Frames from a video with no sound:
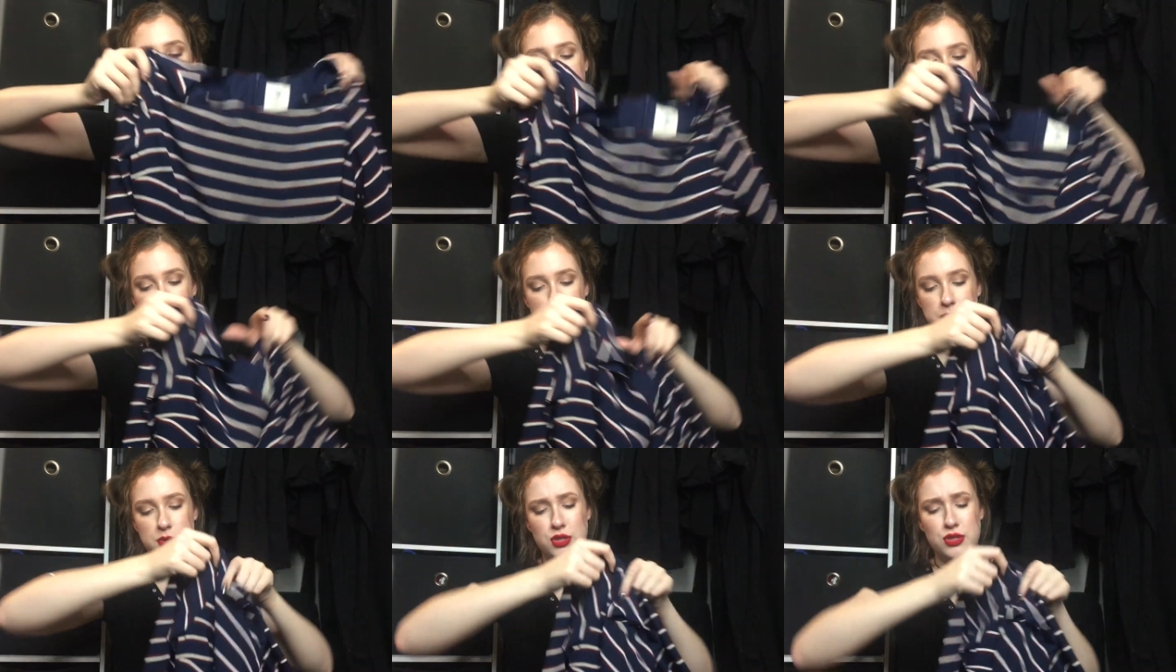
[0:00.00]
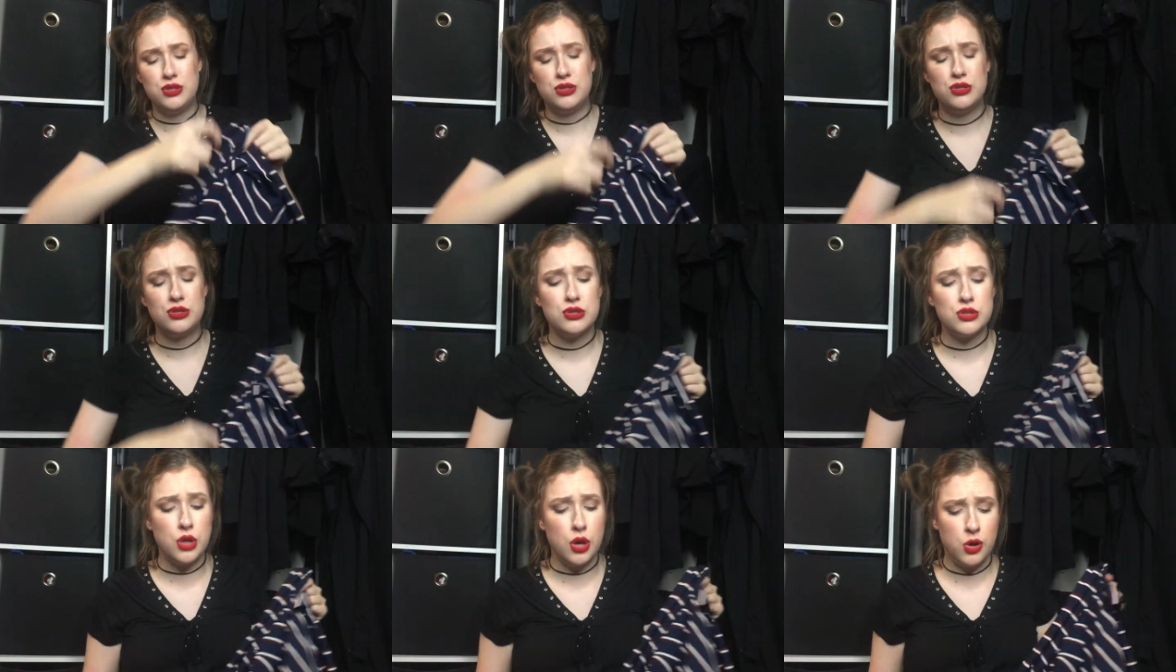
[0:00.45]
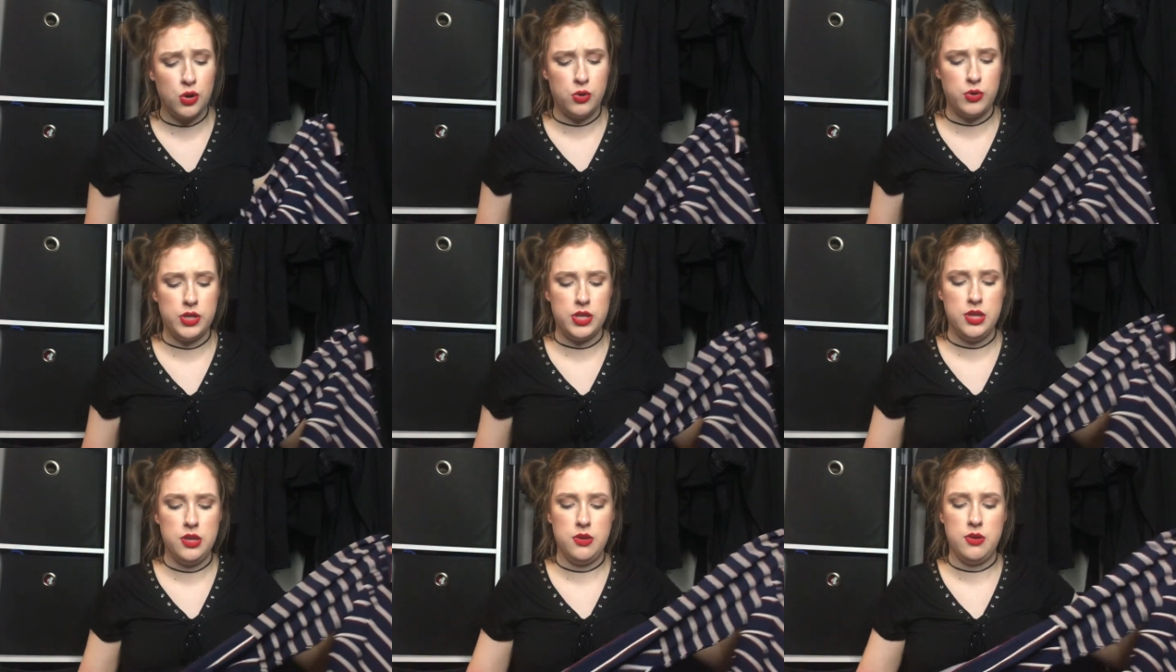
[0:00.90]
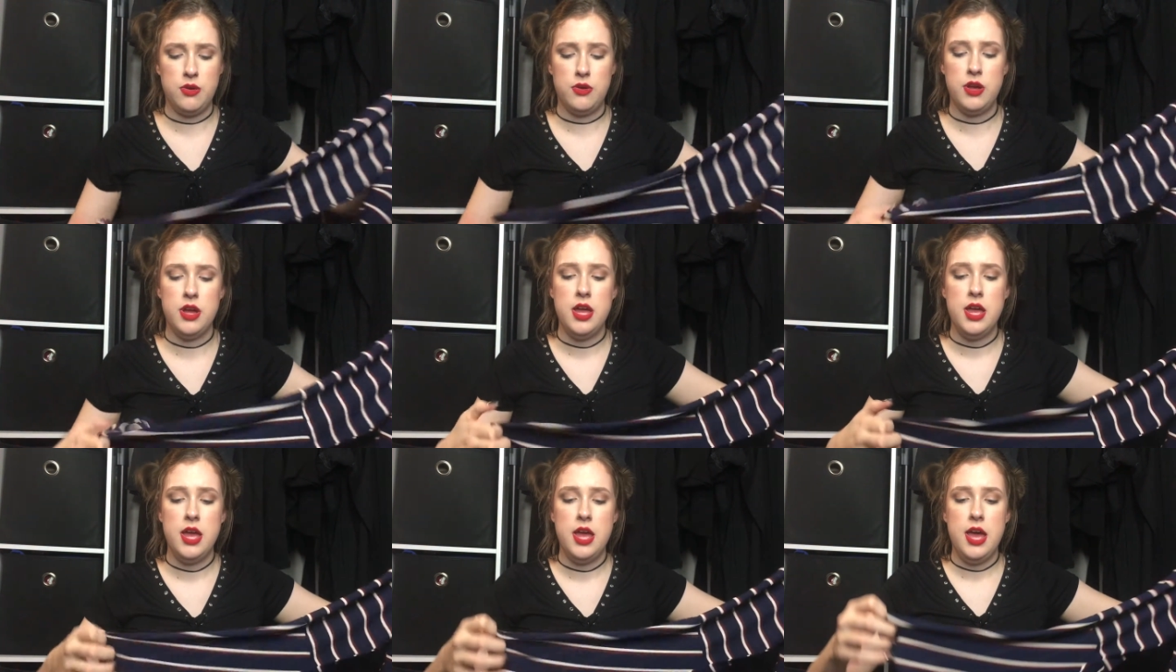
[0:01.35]
I thought it'd be so cute.
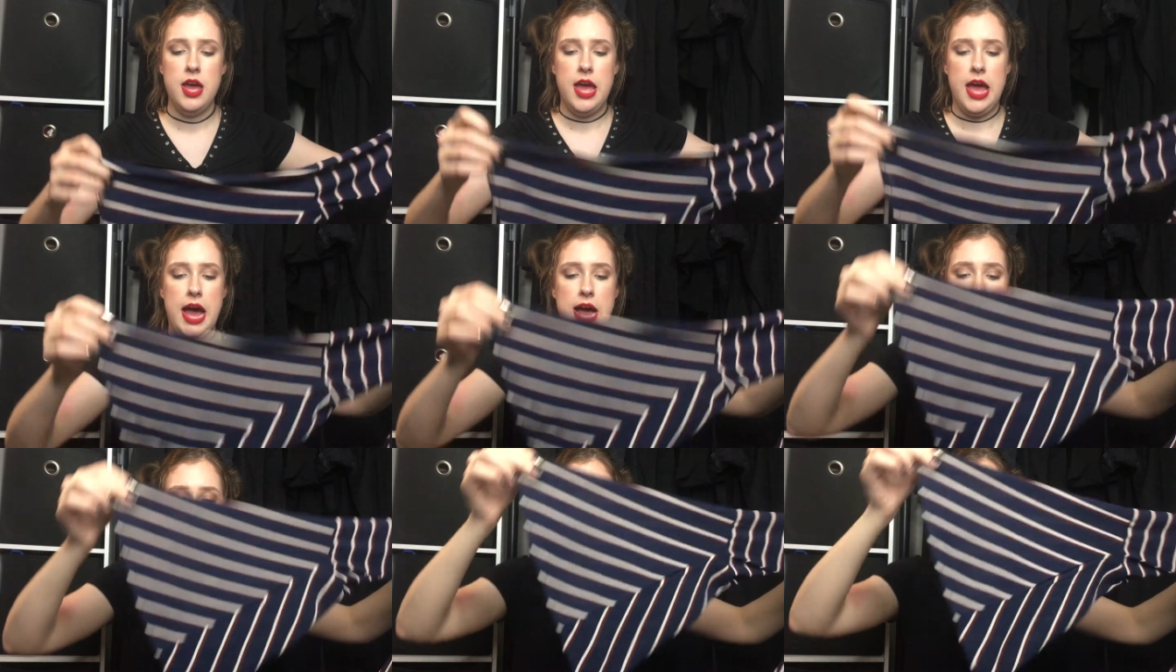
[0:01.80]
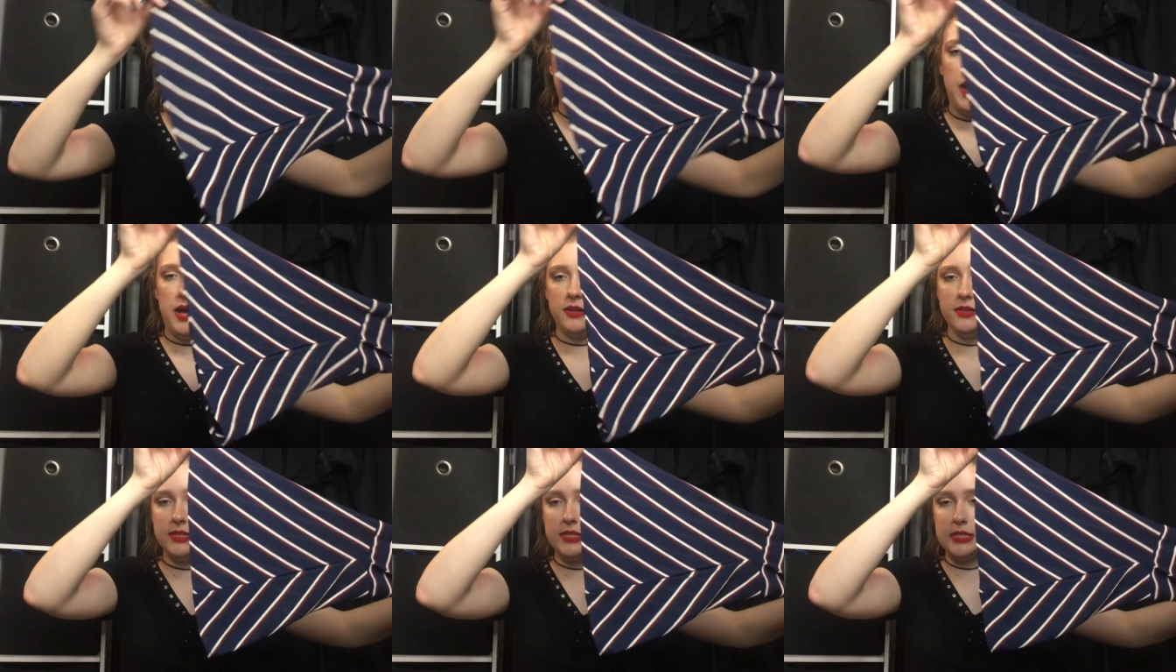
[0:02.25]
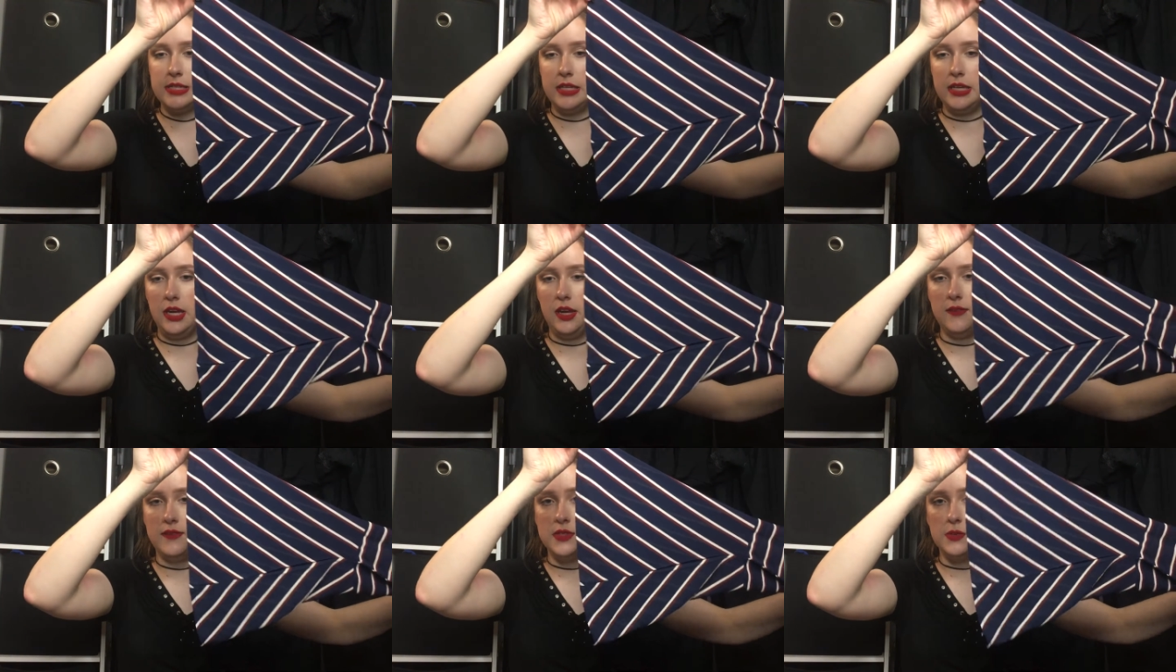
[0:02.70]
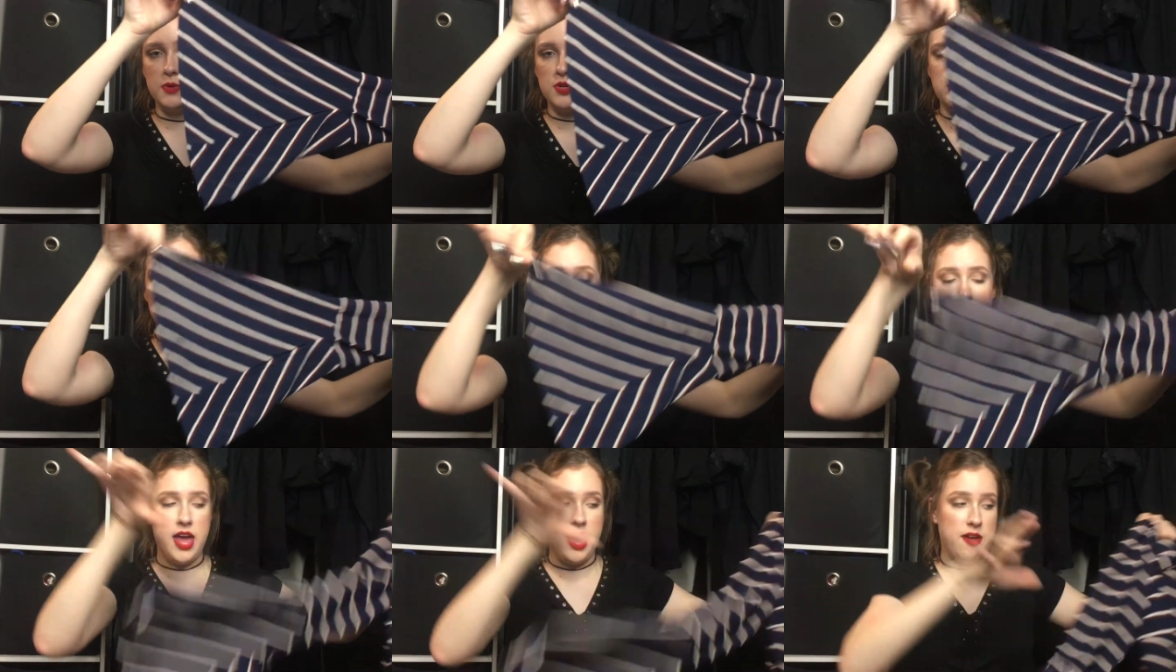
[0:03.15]
Has bell sleeves,
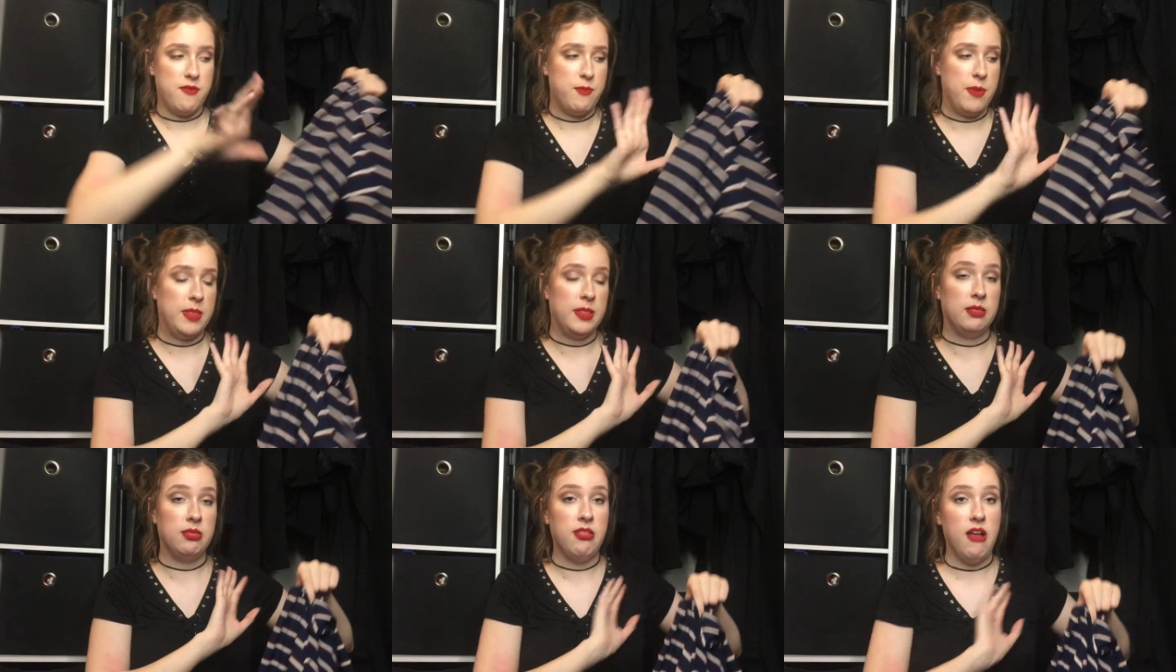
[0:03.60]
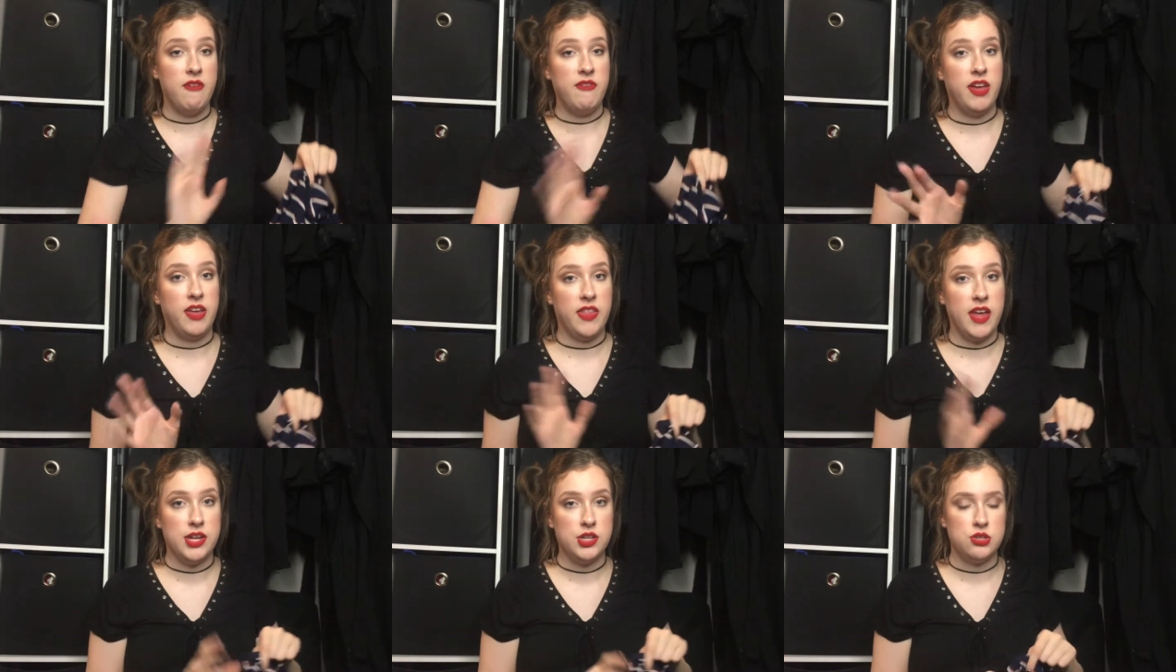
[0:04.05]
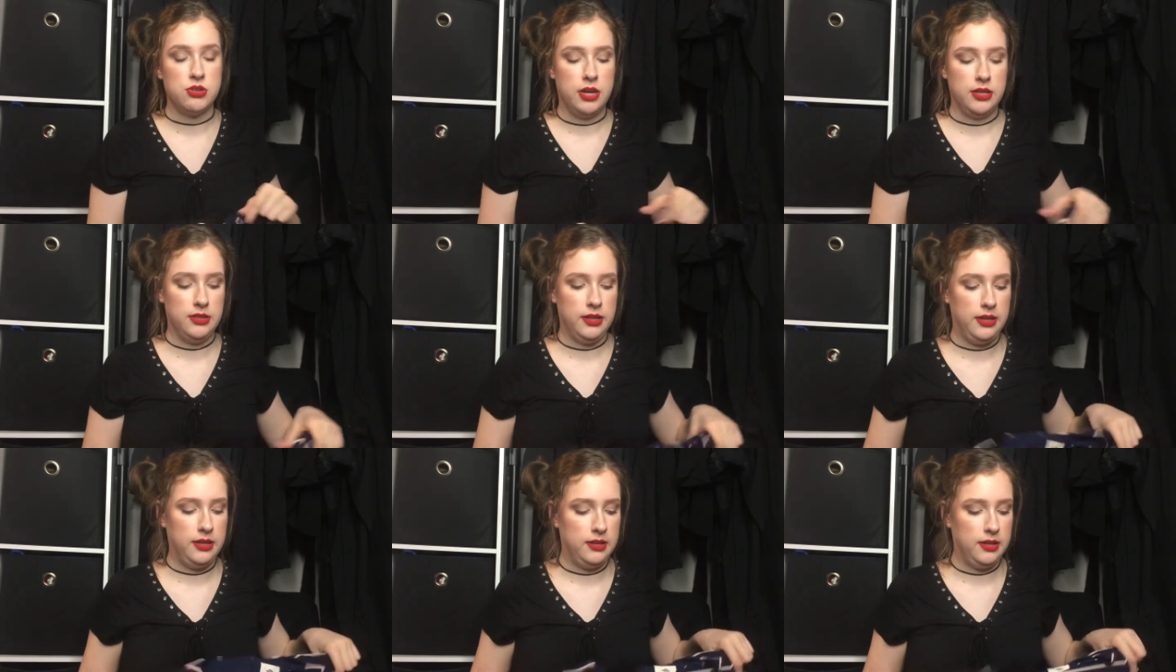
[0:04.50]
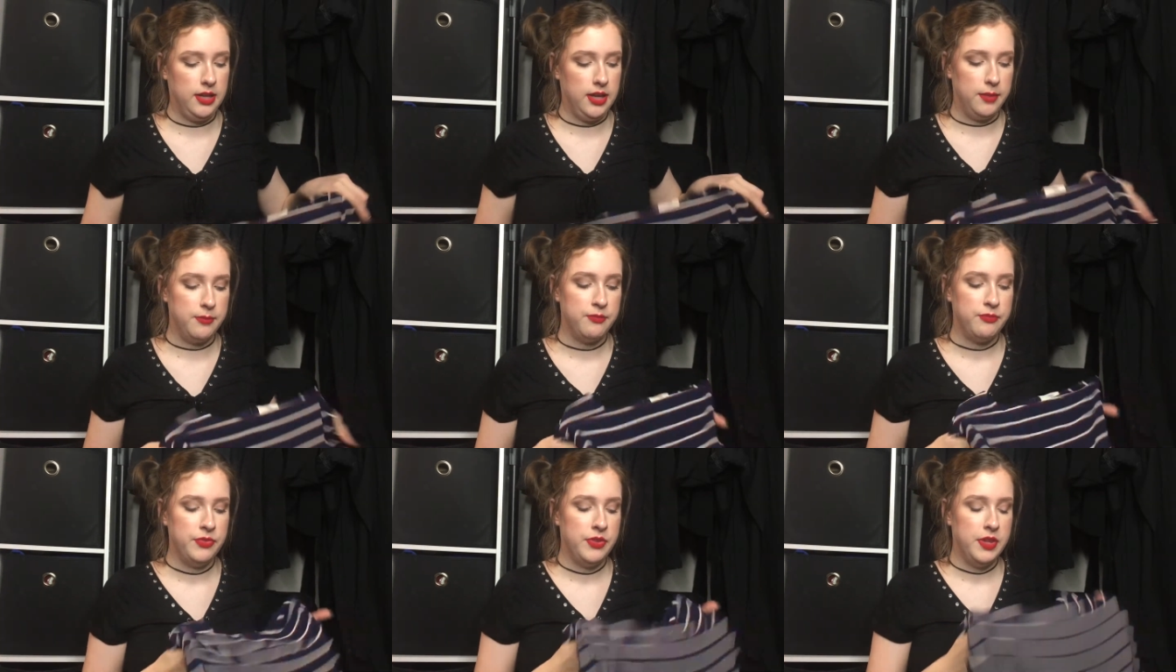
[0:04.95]
which I have been loving that trend lately.